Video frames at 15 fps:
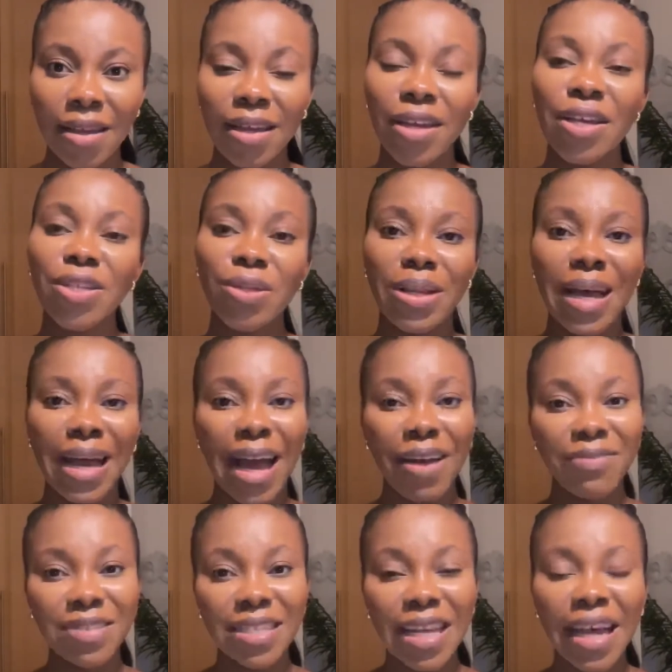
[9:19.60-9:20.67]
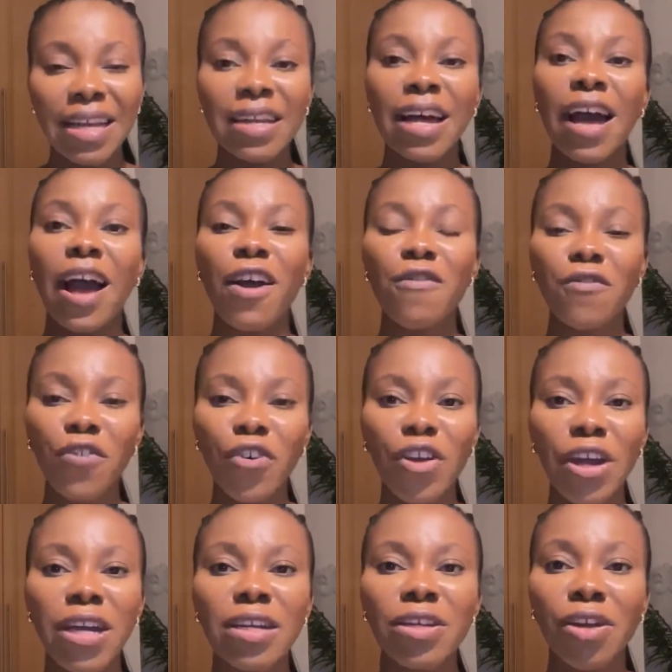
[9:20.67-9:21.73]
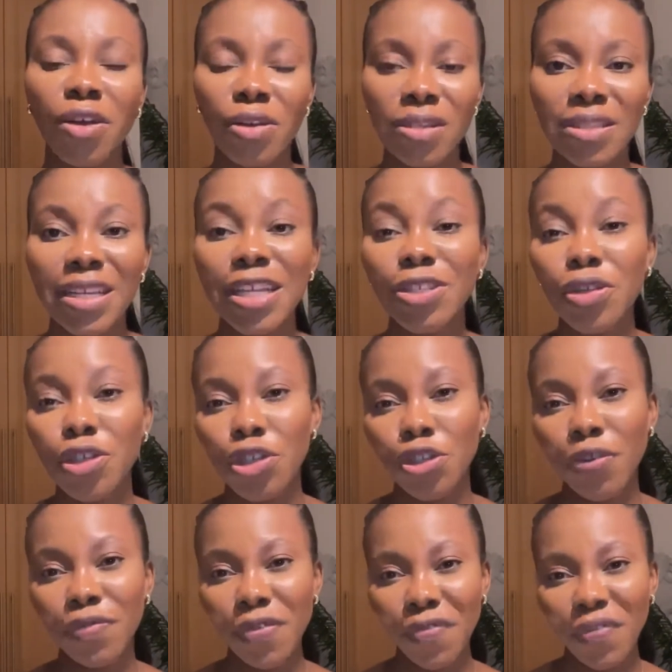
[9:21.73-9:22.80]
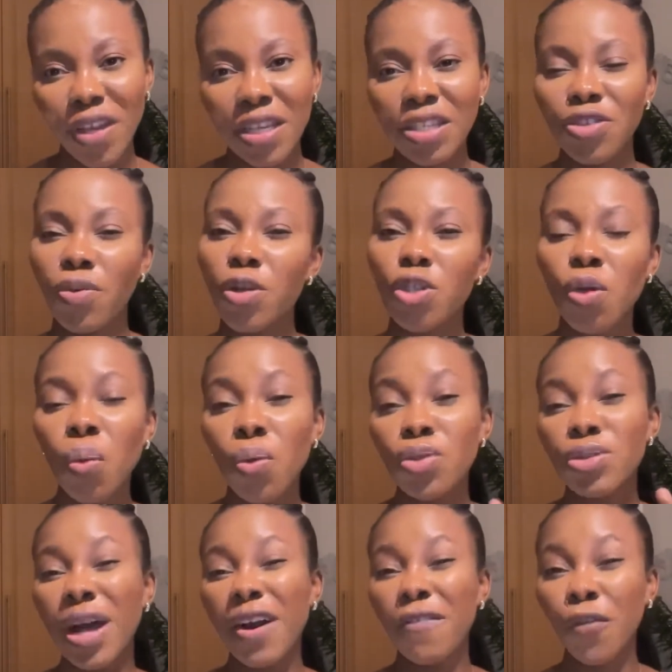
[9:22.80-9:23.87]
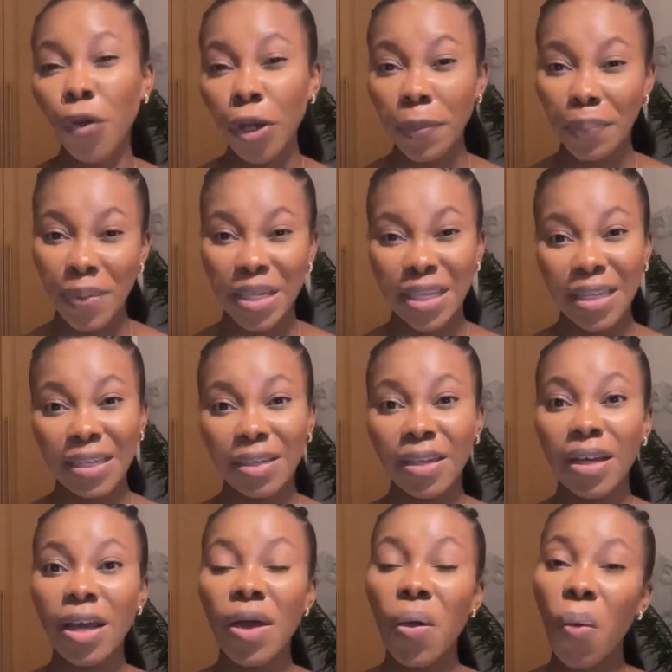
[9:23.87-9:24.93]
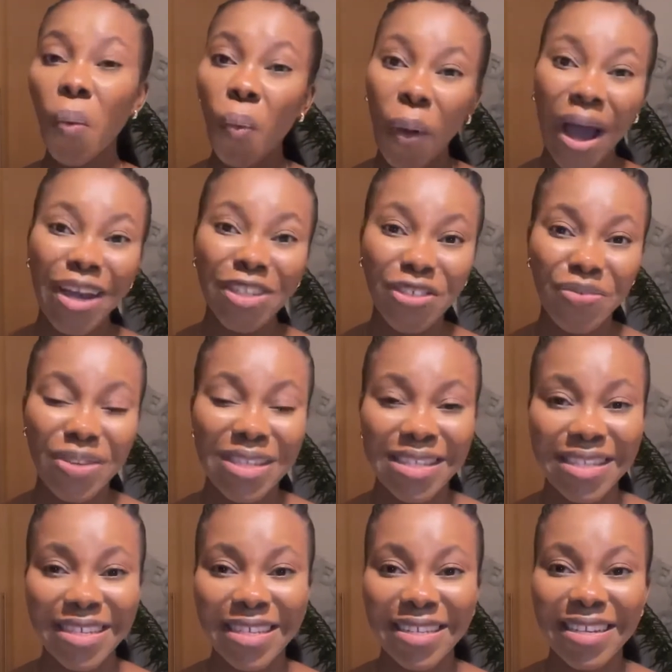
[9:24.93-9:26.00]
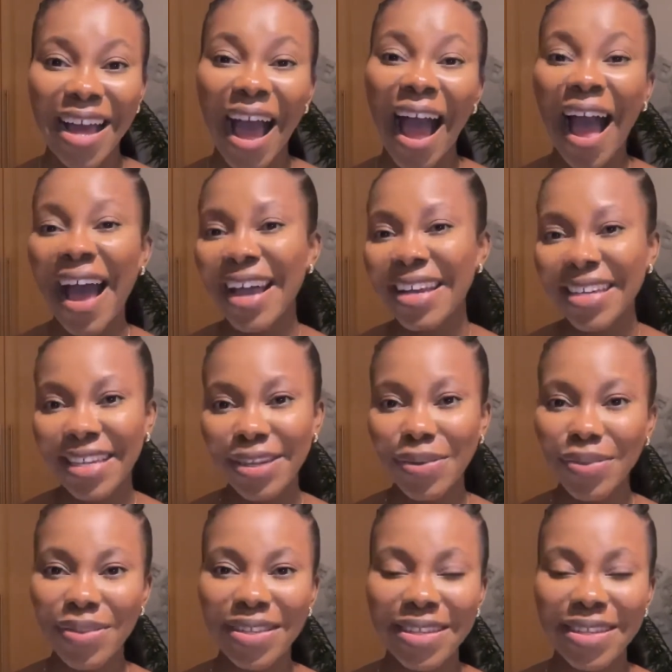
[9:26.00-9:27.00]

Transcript: So like I've said, avoid constant touching of the face. You also want to avoid picking while treating acne on the